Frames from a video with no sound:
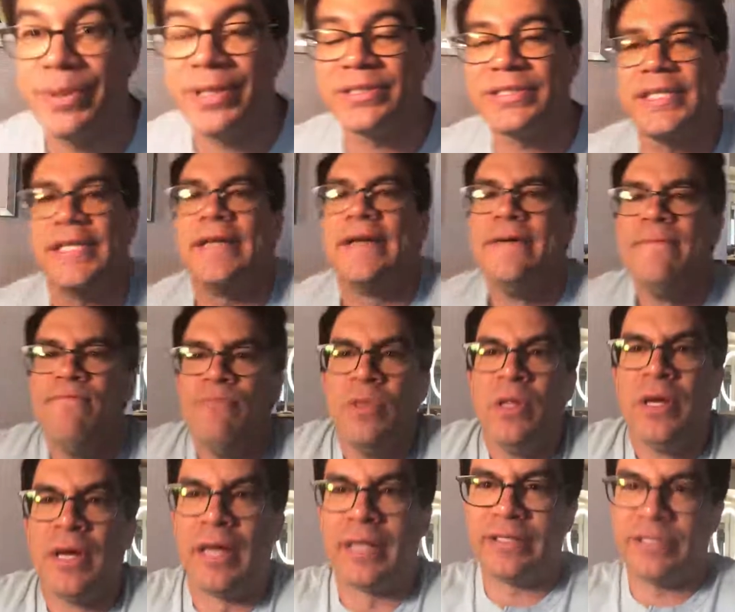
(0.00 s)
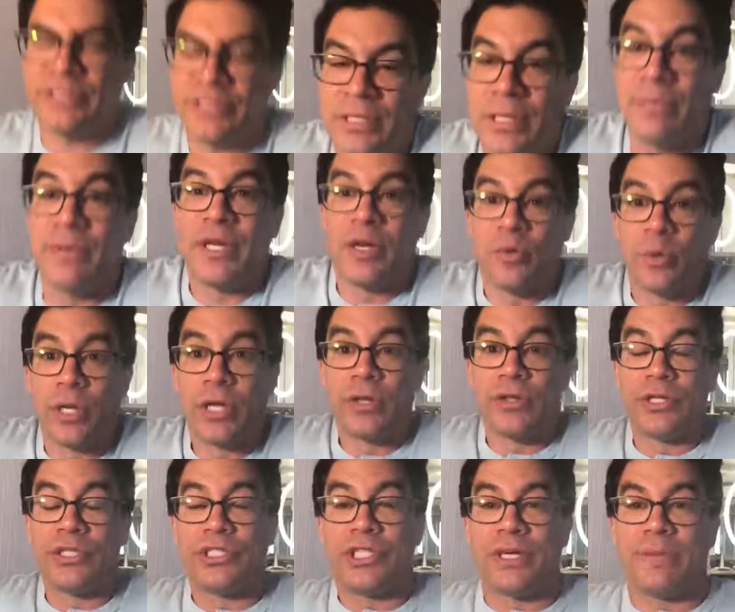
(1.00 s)
busy. I'm getting ready to
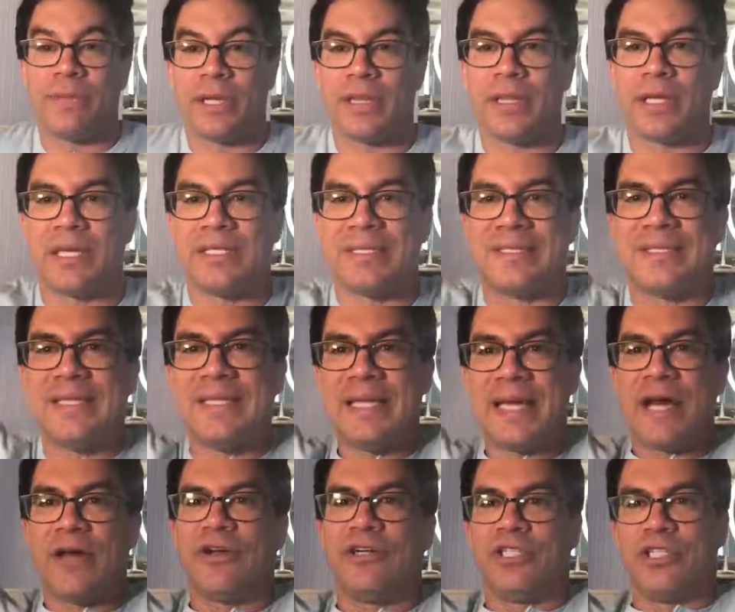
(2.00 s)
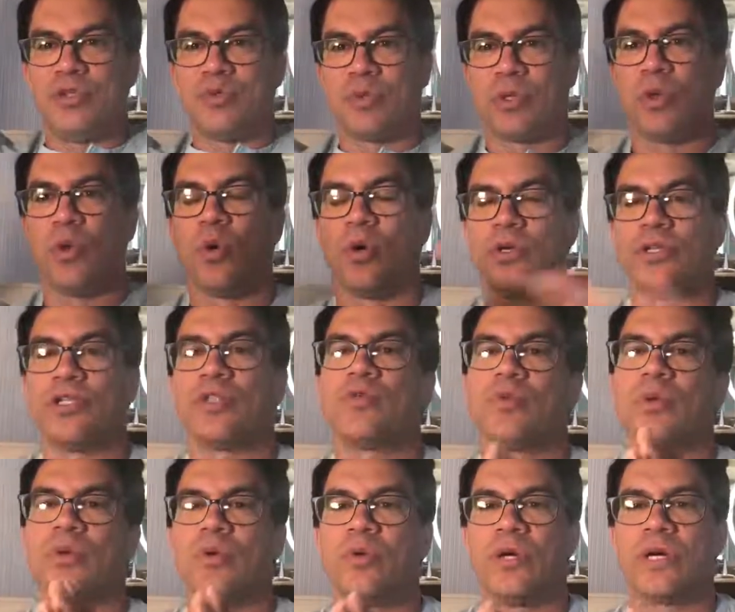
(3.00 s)
go to the gym. I thought I'd sit down and just record
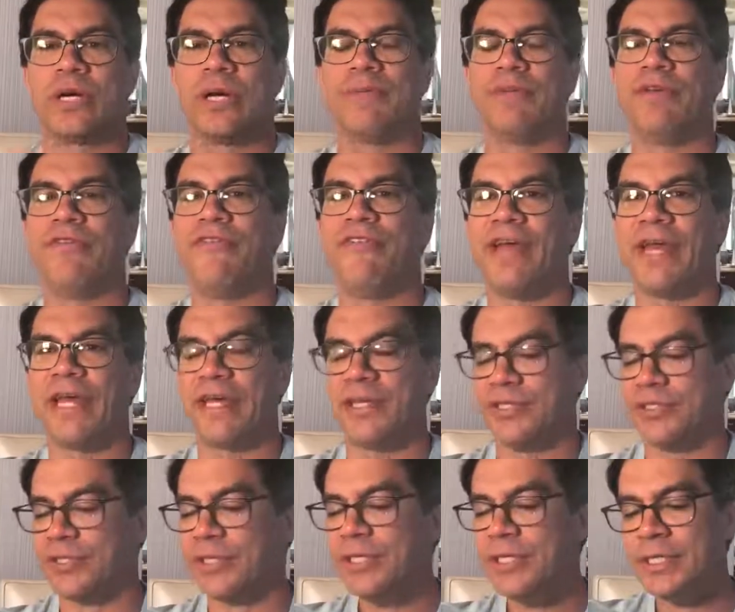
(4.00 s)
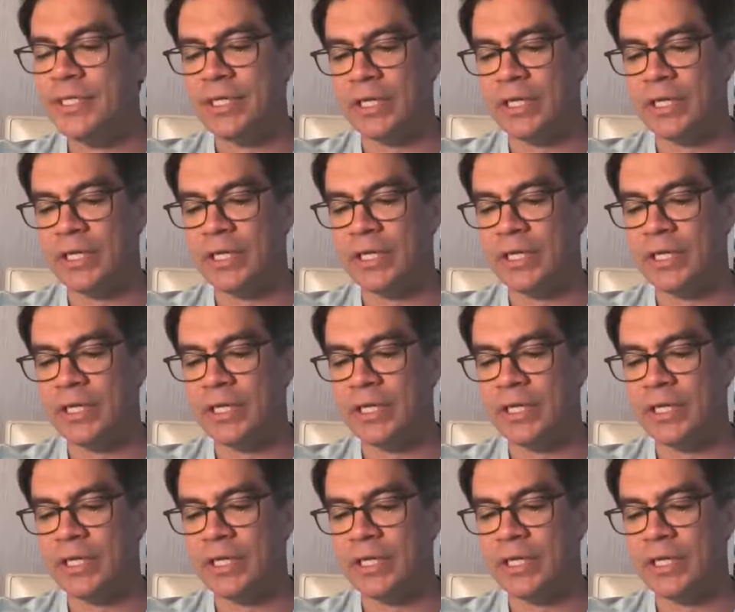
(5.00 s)
this real quick. I'm in Vegas,